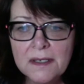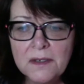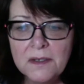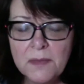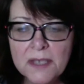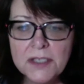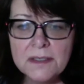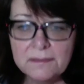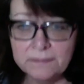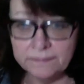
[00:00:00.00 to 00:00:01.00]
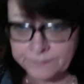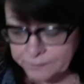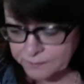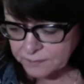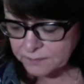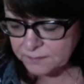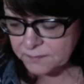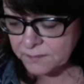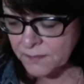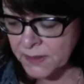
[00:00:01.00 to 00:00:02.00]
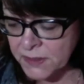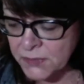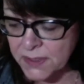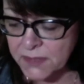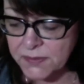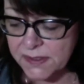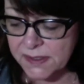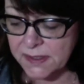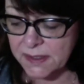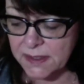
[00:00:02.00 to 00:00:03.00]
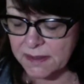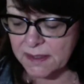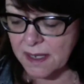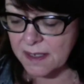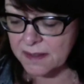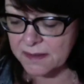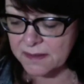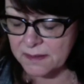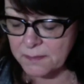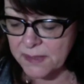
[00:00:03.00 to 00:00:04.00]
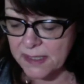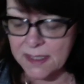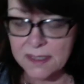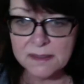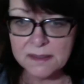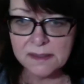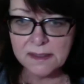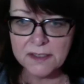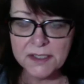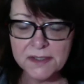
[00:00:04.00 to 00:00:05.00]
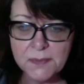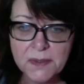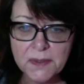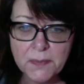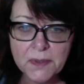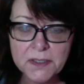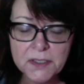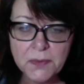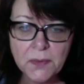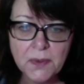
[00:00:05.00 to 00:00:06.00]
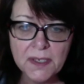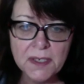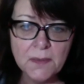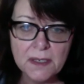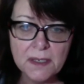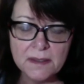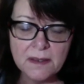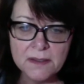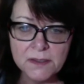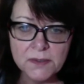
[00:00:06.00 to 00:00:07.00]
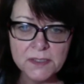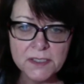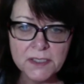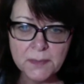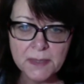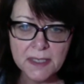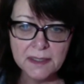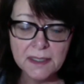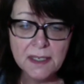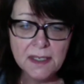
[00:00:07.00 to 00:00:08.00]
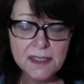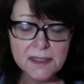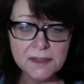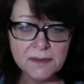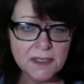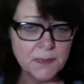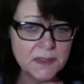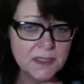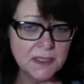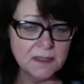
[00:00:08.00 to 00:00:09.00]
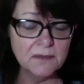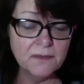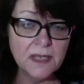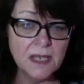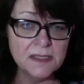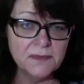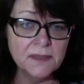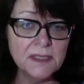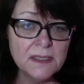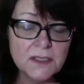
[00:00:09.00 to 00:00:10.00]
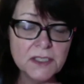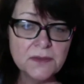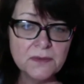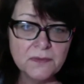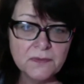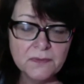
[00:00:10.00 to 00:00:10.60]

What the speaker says: you mentioned that you were interested in beginning discussions with a board that you're working with on strategic planning. Is there any particular philosophy that you've